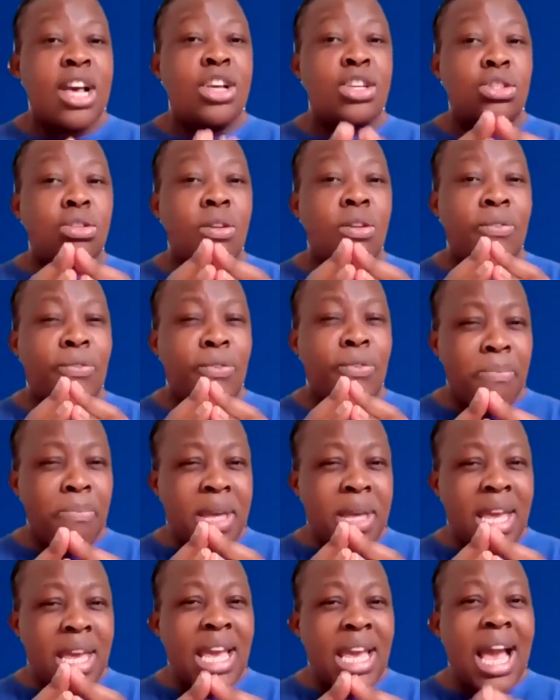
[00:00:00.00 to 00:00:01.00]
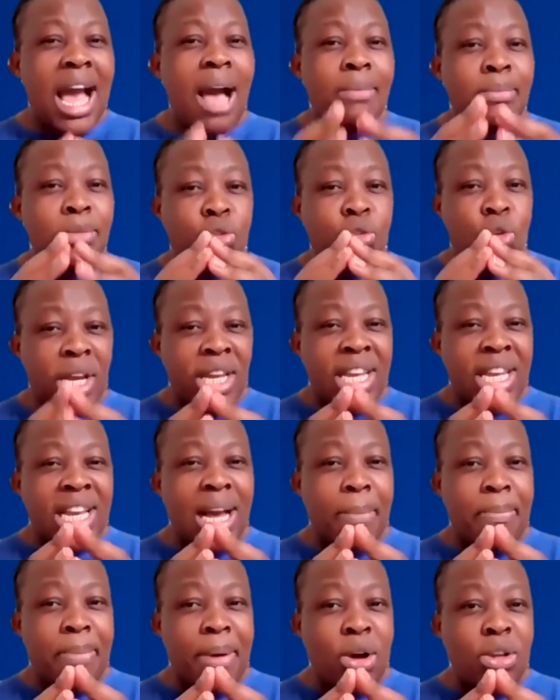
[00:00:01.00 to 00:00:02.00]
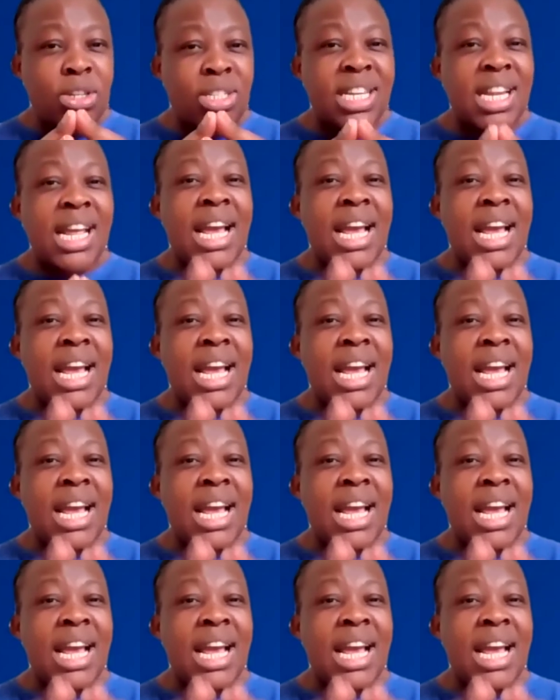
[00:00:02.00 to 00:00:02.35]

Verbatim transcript: So for me, I'm talking about